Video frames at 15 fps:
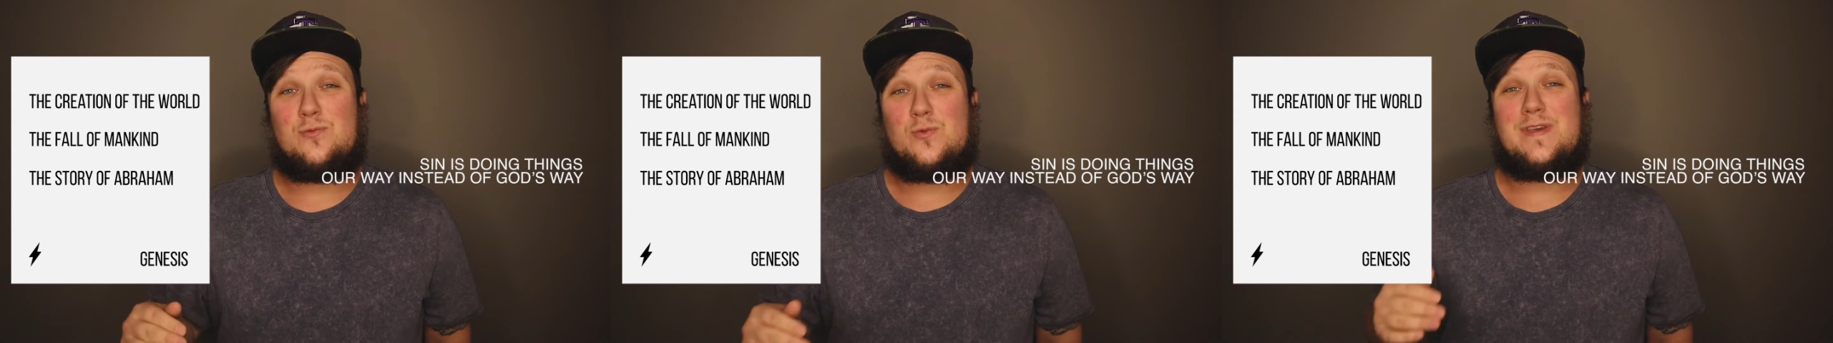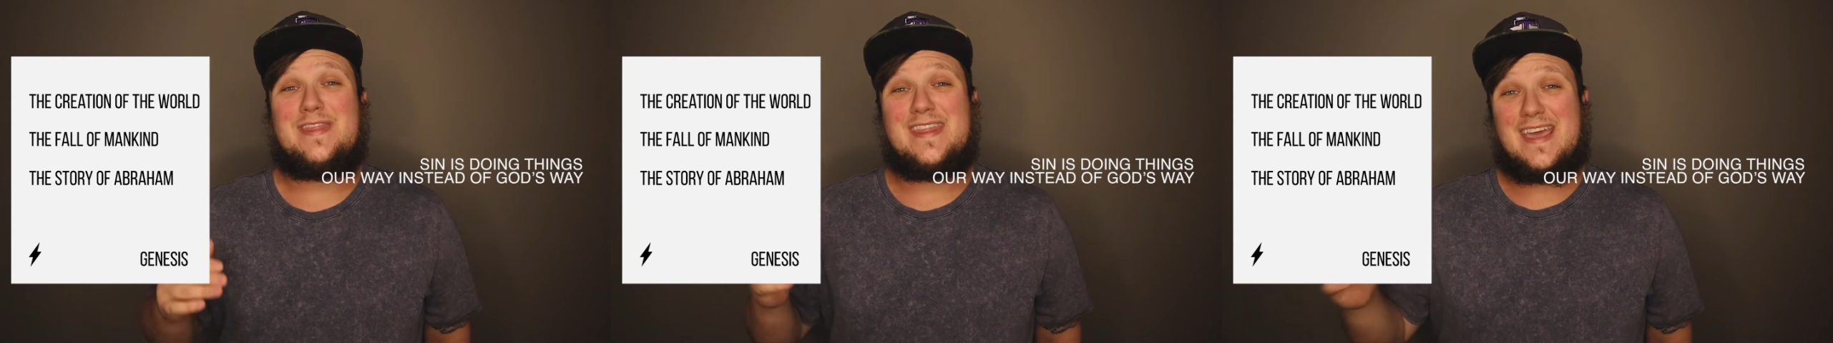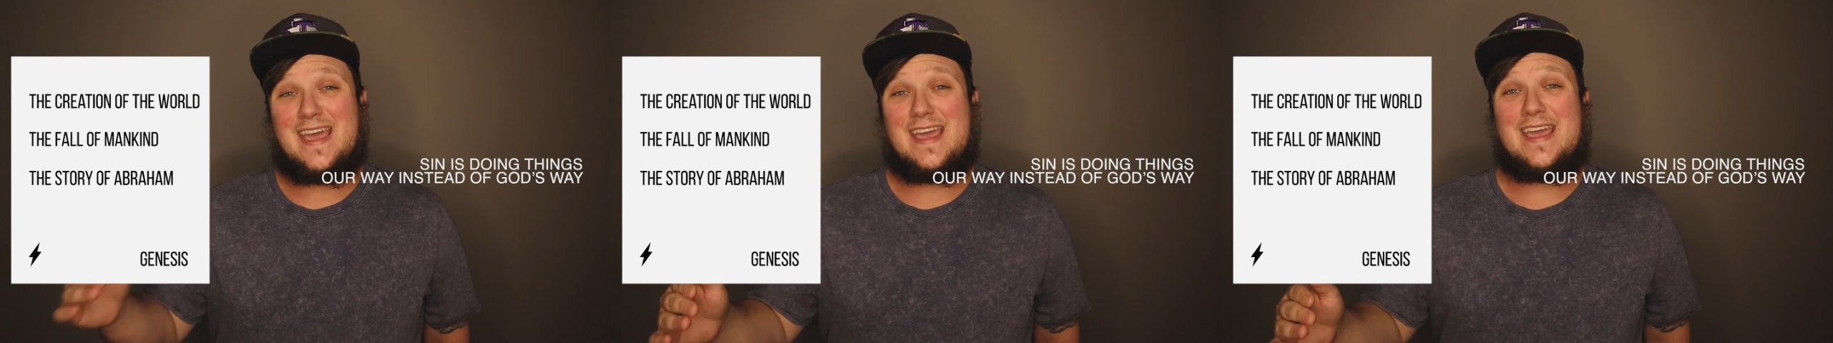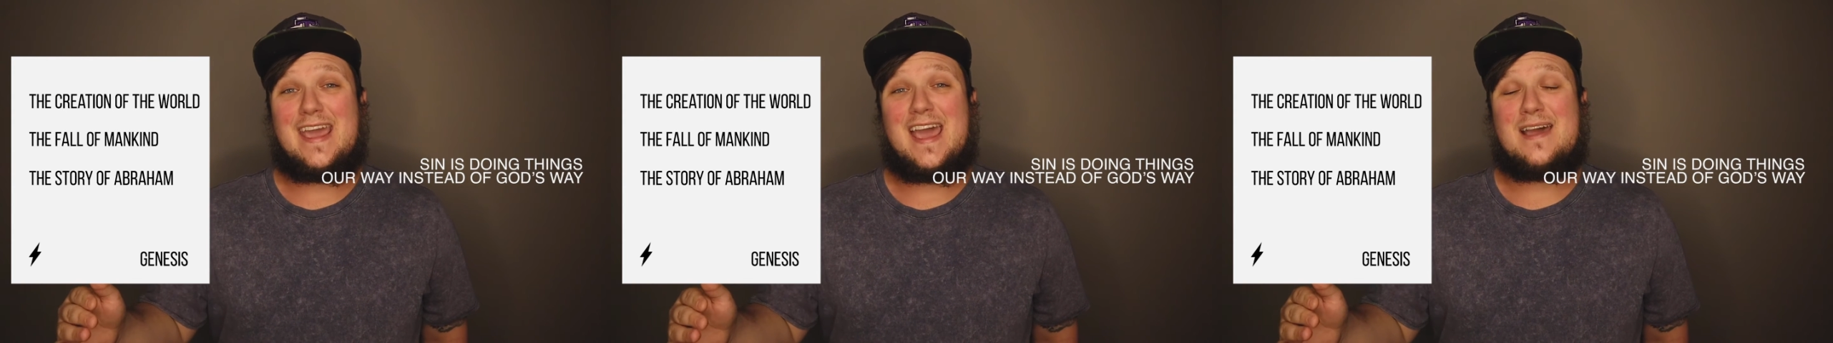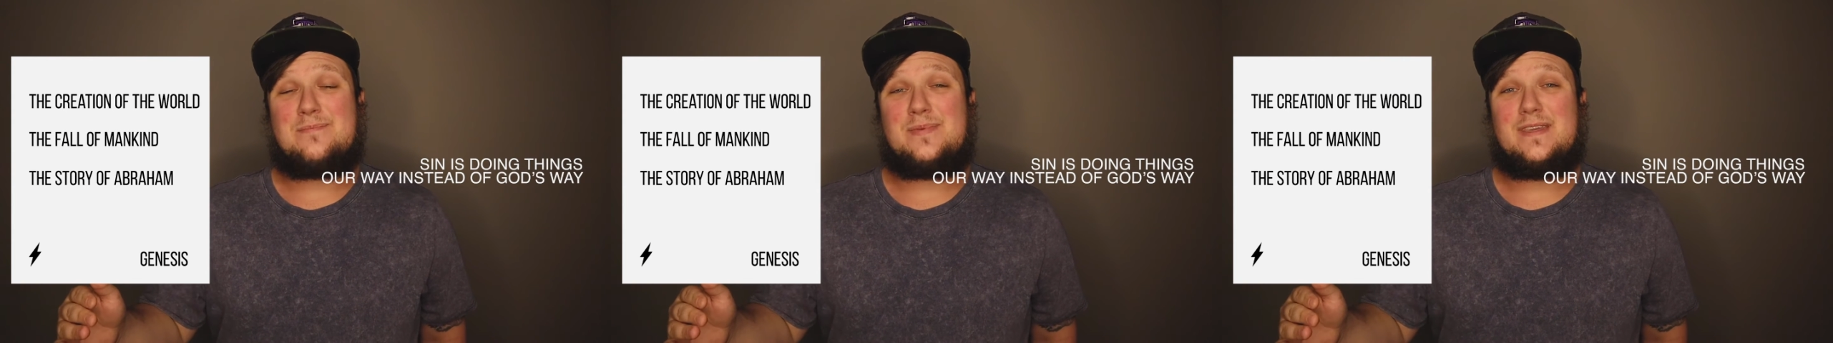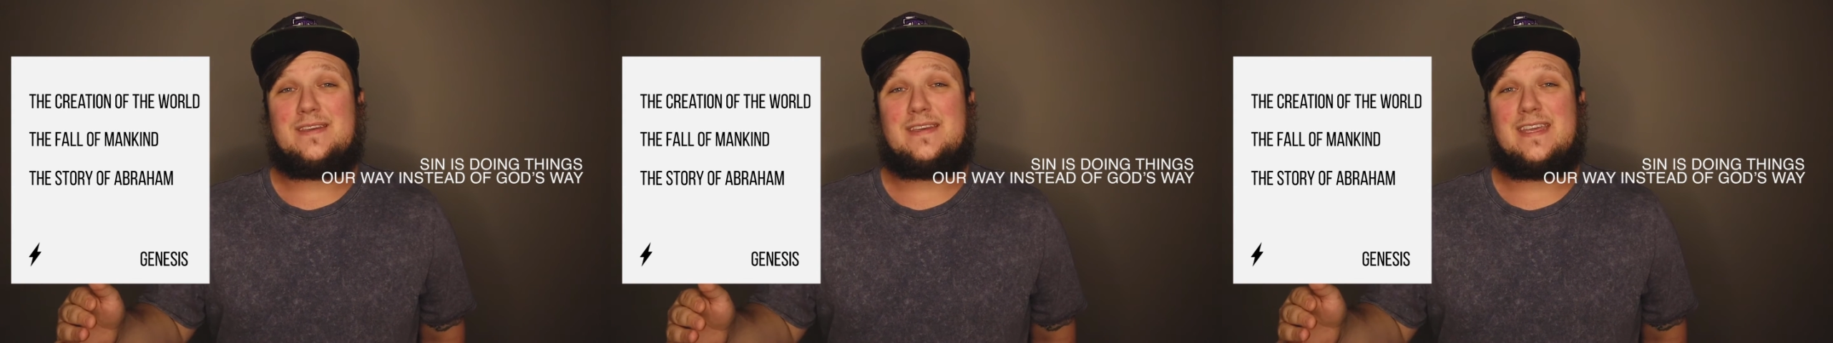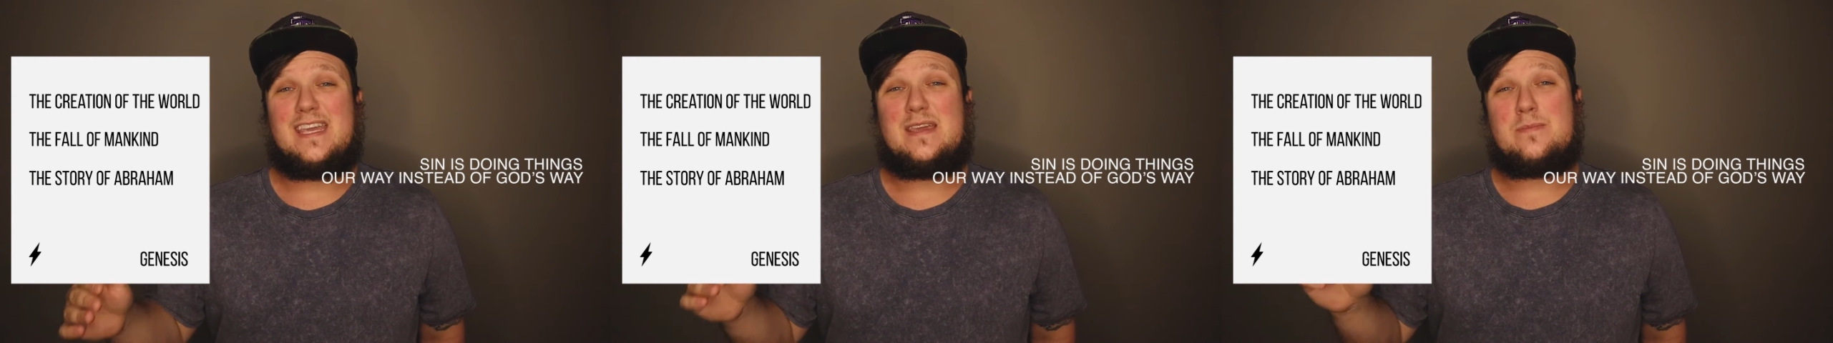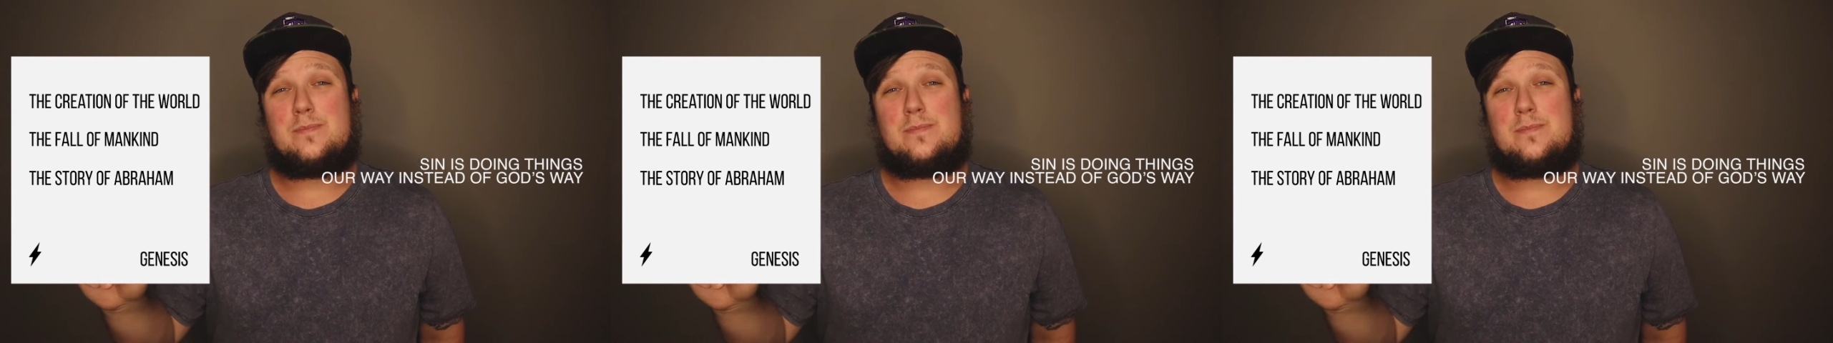And when that happened,